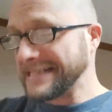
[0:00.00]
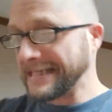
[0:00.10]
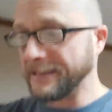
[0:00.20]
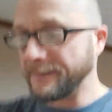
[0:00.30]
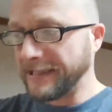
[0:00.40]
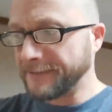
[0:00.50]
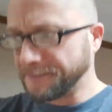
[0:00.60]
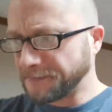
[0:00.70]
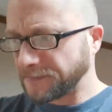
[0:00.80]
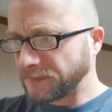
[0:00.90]
saying
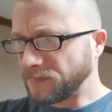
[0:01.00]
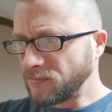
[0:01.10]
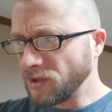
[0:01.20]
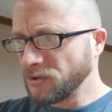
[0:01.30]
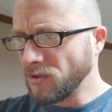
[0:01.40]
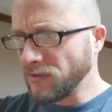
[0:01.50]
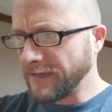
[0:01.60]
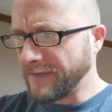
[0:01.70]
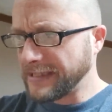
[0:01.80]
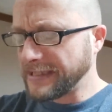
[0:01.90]
about don't
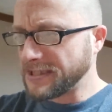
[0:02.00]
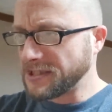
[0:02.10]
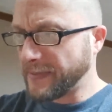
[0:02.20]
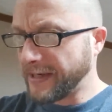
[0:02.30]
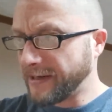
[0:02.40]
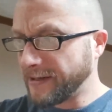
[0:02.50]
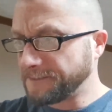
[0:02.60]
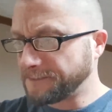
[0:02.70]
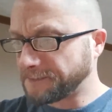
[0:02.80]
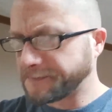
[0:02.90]
give in to
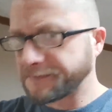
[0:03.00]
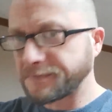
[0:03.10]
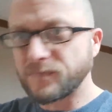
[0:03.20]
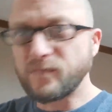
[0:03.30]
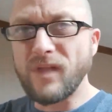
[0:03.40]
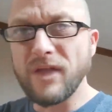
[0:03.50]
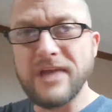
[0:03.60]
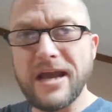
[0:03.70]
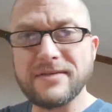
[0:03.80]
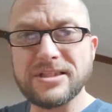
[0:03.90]
despair. If
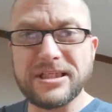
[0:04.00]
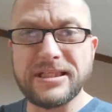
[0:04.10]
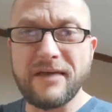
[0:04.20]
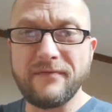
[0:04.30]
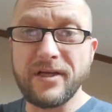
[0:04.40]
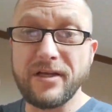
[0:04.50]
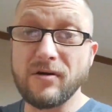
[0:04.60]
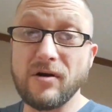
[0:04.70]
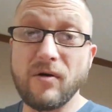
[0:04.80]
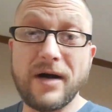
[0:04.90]
you haven't seen that video,
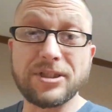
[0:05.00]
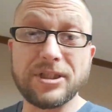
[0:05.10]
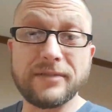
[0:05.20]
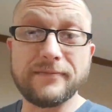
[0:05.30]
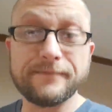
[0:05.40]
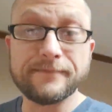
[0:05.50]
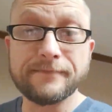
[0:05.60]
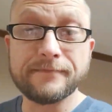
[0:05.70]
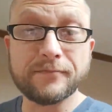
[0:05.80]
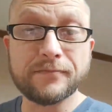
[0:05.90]
go watch it.
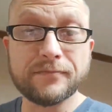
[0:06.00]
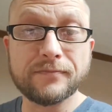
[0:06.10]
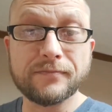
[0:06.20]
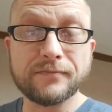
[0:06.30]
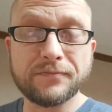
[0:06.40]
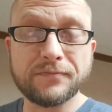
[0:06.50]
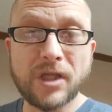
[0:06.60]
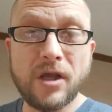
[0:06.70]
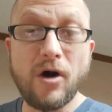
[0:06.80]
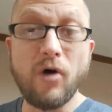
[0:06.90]

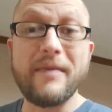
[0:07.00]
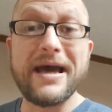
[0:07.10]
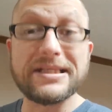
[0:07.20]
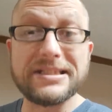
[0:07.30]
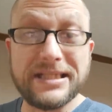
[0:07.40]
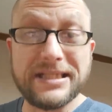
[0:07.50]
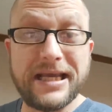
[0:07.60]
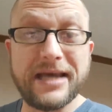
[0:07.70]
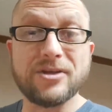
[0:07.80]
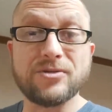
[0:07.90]
Oh, Madison,
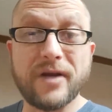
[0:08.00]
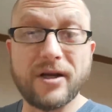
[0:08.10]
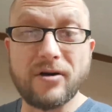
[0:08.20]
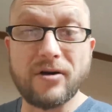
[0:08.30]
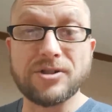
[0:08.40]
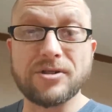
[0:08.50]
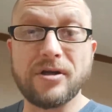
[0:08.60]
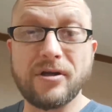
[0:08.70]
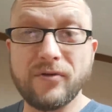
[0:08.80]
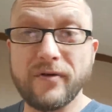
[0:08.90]
Indiana is right across
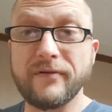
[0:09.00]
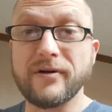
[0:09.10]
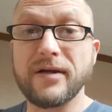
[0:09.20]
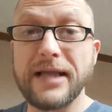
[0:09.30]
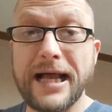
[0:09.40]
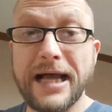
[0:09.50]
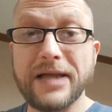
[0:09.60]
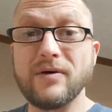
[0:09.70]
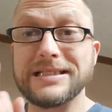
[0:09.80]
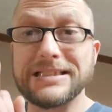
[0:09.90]
the river. I
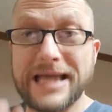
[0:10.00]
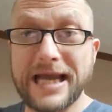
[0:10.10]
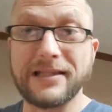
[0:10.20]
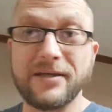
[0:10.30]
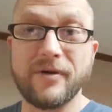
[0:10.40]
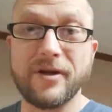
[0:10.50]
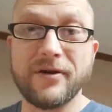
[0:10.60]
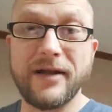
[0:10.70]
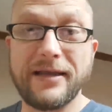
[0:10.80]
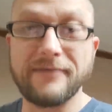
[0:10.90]
know exactly where
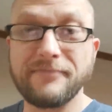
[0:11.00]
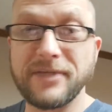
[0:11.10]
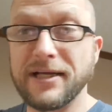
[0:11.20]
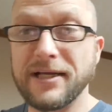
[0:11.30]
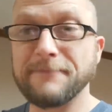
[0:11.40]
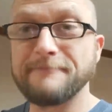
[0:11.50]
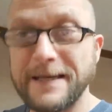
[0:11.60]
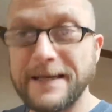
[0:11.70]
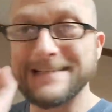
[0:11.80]
you're at, Donna. I know